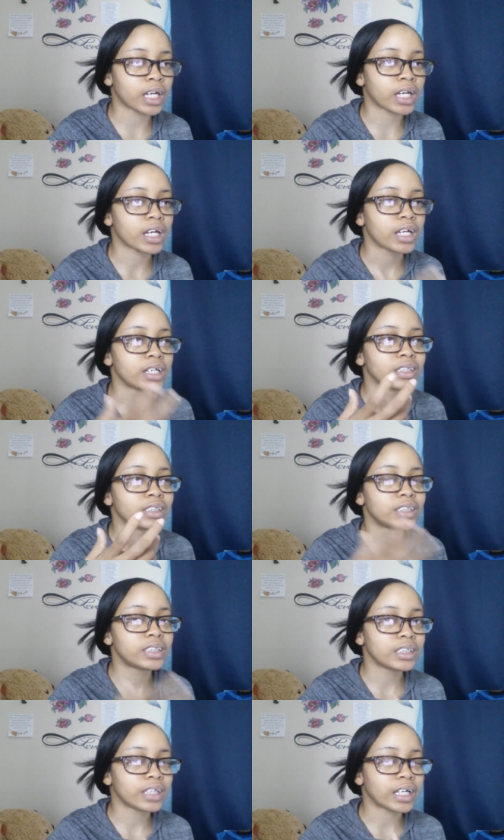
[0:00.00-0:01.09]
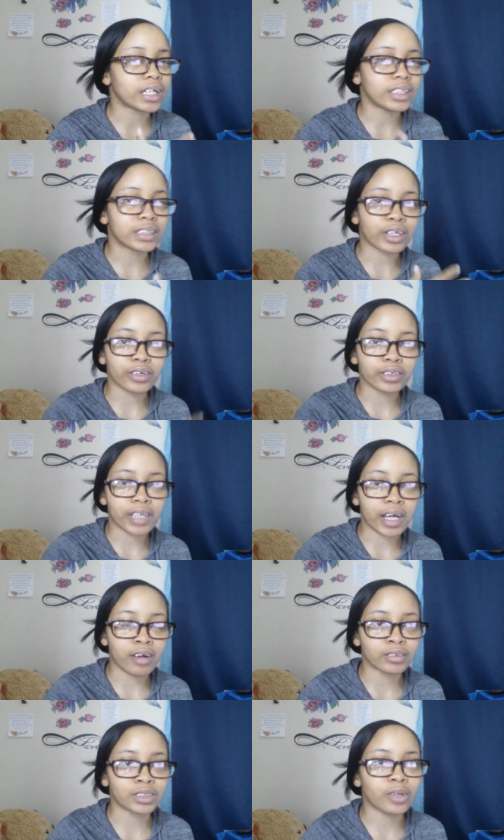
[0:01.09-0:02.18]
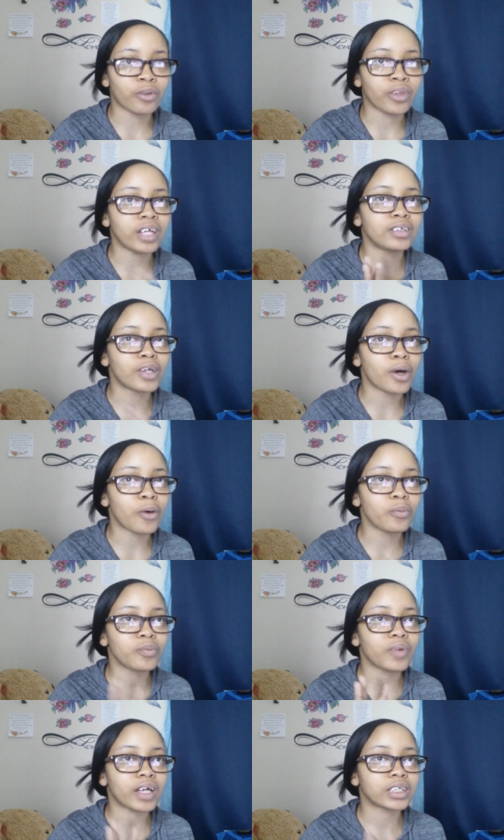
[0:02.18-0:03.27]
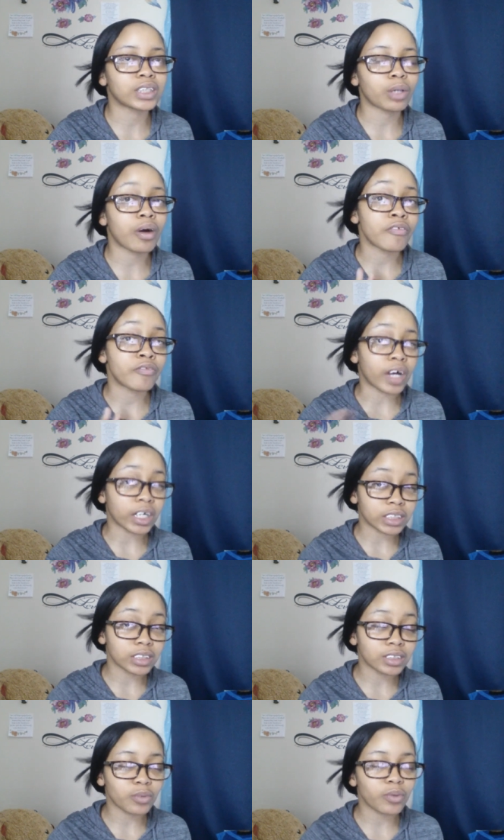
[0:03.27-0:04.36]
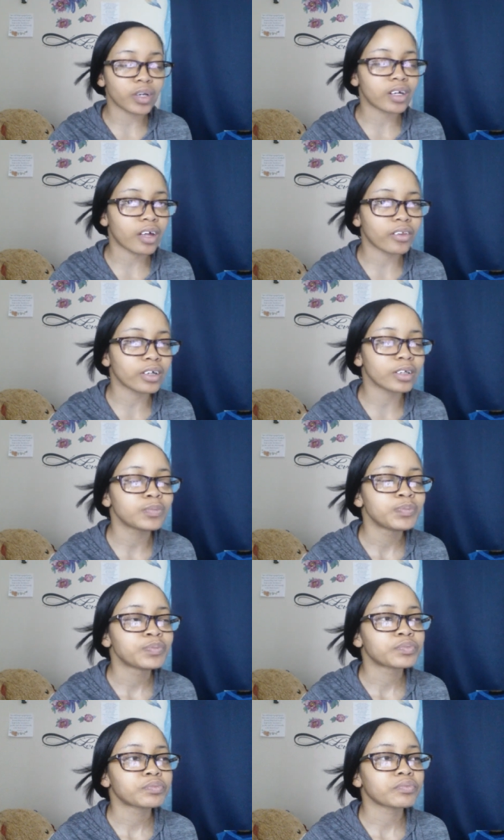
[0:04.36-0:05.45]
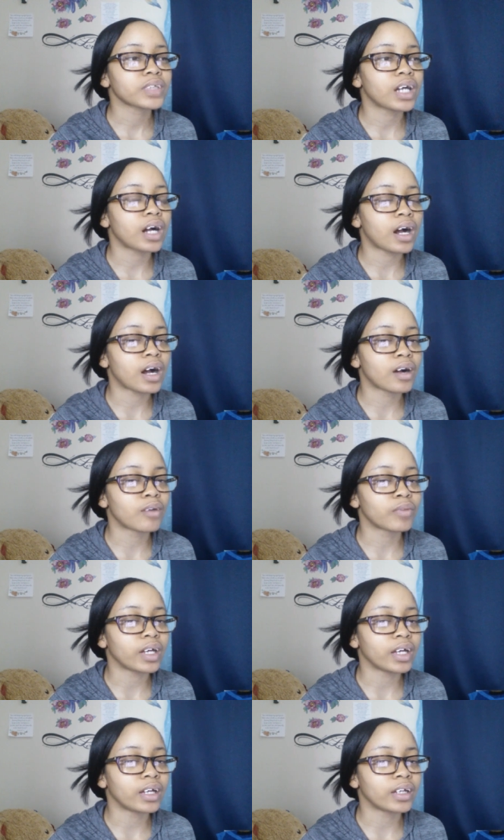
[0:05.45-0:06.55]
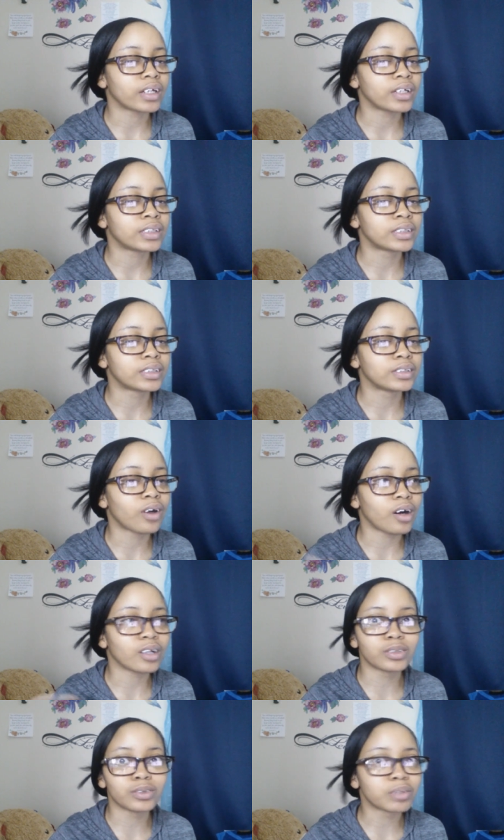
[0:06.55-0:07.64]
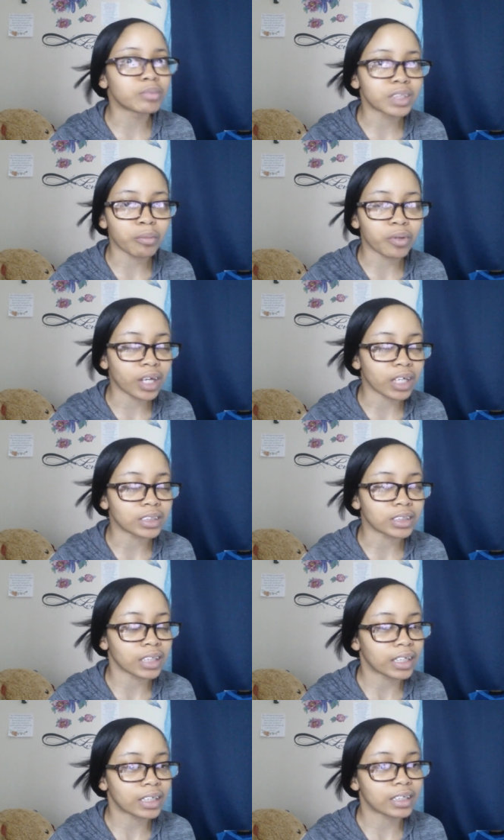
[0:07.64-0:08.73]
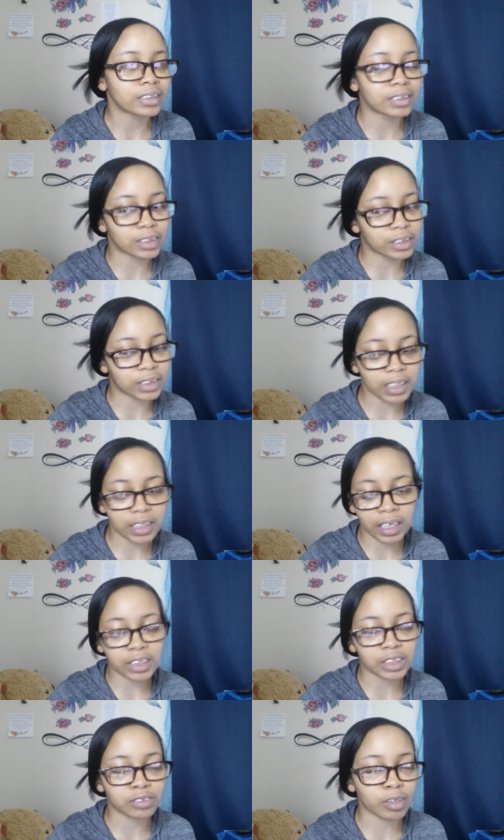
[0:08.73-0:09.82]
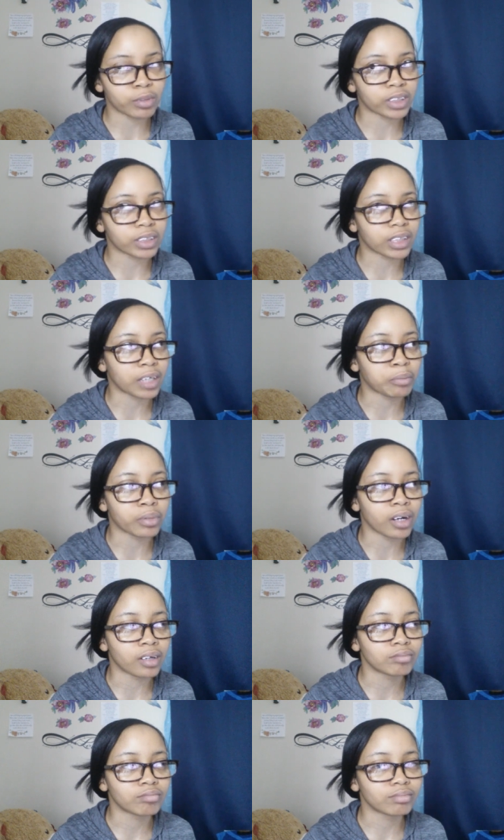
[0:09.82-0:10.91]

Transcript: like she, that he's let her down. So they don't show affection to one another. Um, and it's all due to miscommunication. Like it, the scene that I just read was just like, bruh,